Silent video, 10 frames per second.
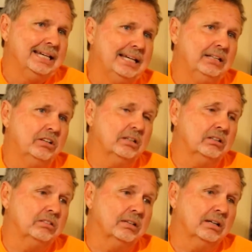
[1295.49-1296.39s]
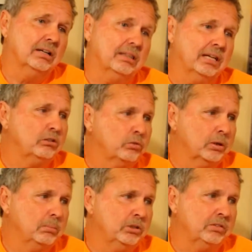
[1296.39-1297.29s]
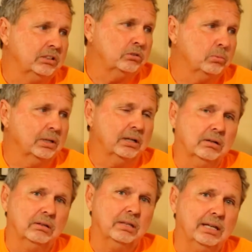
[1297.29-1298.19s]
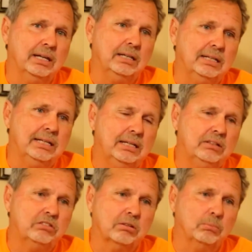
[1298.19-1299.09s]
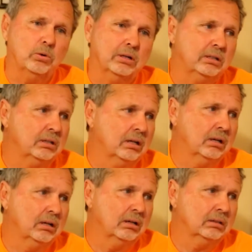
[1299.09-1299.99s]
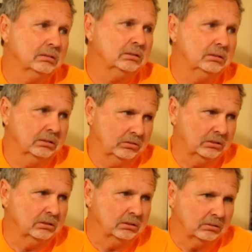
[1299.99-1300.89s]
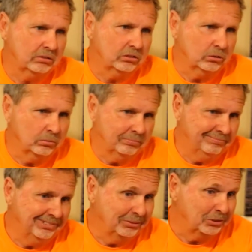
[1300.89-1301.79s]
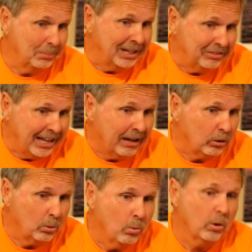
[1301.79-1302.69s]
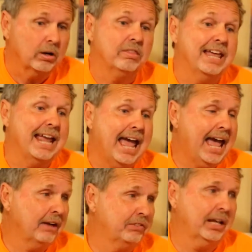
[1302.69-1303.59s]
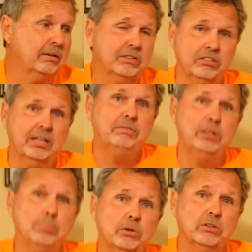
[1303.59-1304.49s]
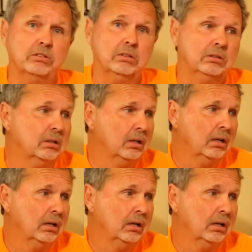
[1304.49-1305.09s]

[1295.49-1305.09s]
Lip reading: he does things for the movies where they need someone, you know, if somebody's out on the water, they have to have a safety person,